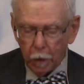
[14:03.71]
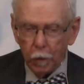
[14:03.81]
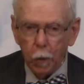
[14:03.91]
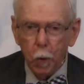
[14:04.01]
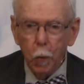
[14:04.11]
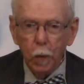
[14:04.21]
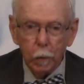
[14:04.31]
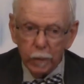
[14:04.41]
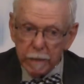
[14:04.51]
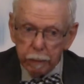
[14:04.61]
Who will
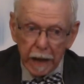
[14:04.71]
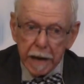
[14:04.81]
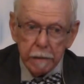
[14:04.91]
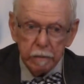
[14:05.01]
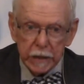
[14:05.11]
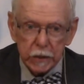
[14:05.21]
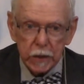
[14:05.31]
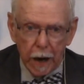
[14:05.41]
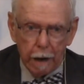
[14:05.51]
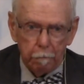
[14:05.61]
we blame this
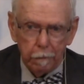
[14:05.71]
time?